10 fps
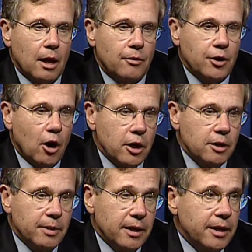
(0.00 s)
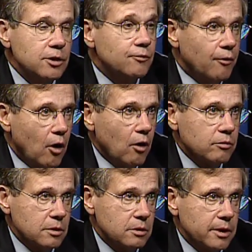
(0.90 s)
The argument is
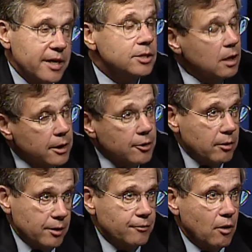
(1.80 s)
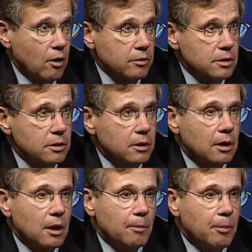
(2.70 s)
false. It's clearly false,
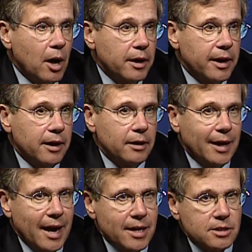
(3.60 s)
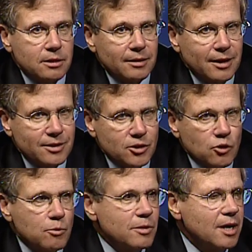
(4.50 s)
but it has
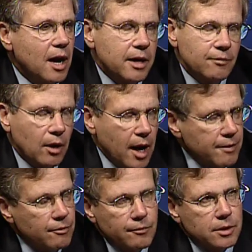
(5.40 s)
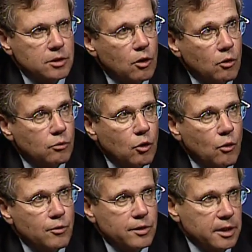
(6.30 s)
assumed kind of a life of its own
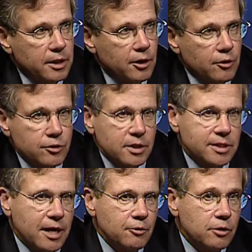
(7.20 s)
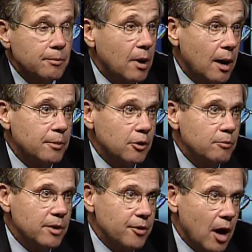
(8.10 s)
over the years. It's entered the popular
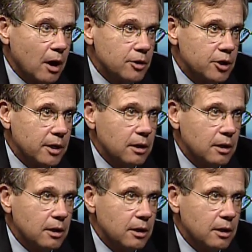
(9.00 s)
mythology.